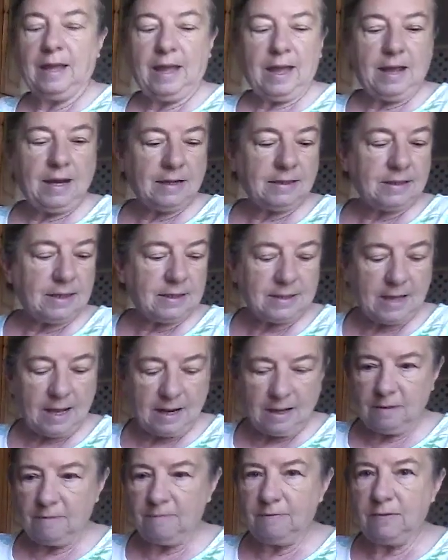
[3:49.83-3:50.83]
And as I said
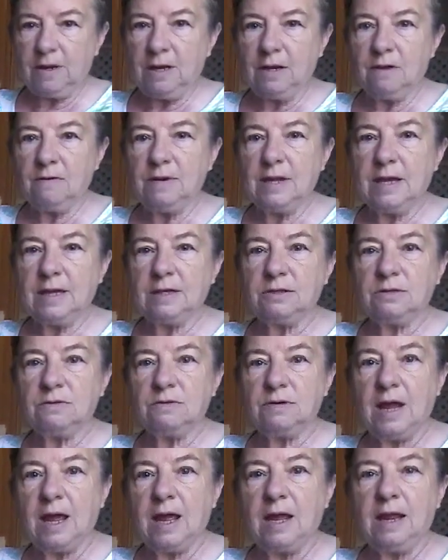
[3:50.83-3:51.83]
in the video
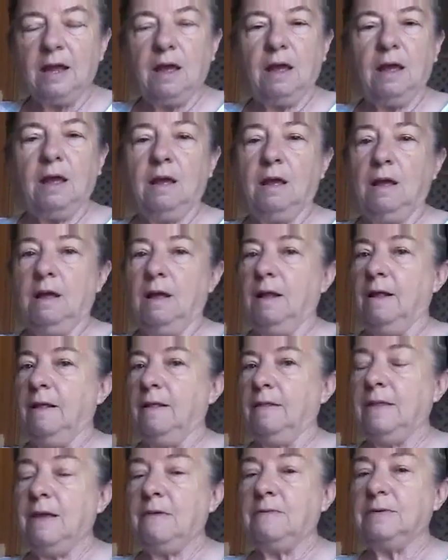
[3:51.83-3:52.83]
yesterday,
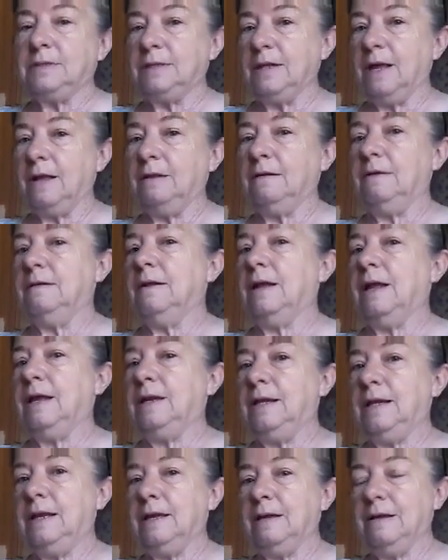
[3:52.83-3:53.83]
that was not a good
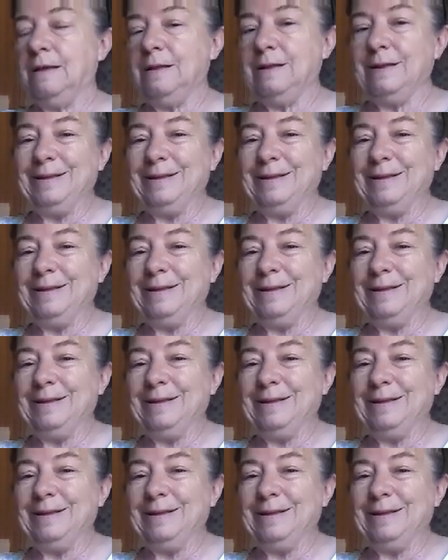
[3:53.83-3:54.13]
idea.